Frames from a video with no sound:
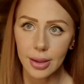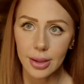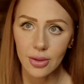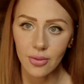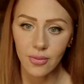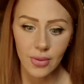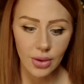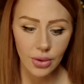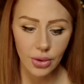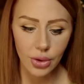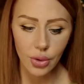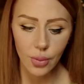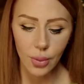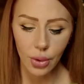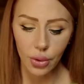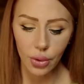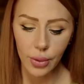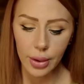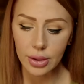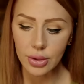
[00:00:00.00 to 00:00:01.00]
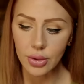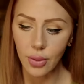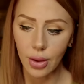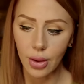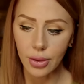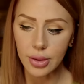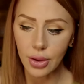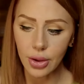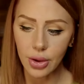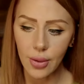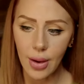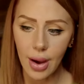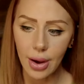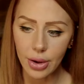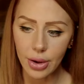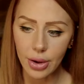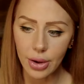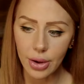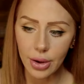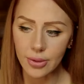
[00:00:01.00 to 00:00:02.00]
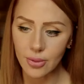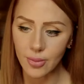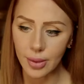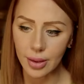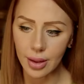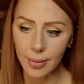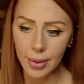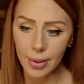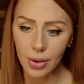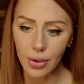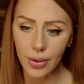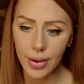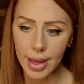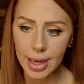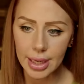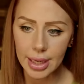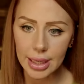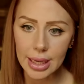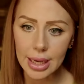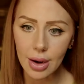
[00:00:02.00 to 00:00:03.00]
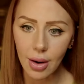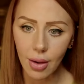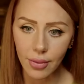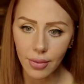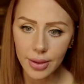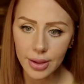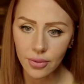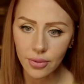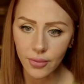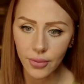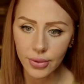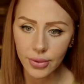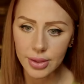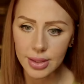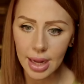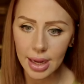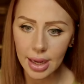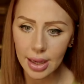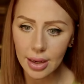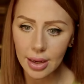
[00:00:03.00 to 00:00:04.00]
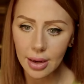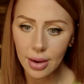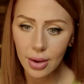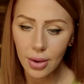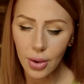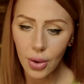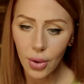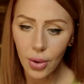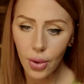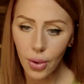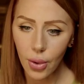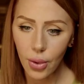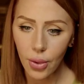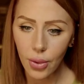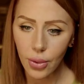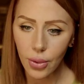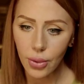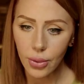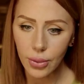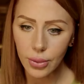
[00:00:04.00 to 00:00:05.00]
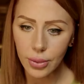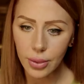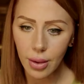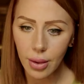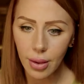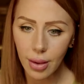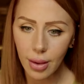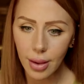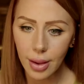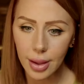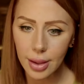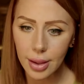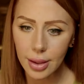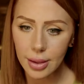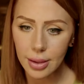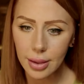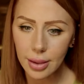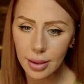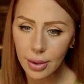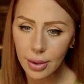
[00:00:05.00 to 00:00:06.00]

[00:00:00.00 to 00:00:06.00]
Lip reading: Let's feel you real quick. So, I'll tell you how I do this, but let me go ahead and get on this for a second. Hold on.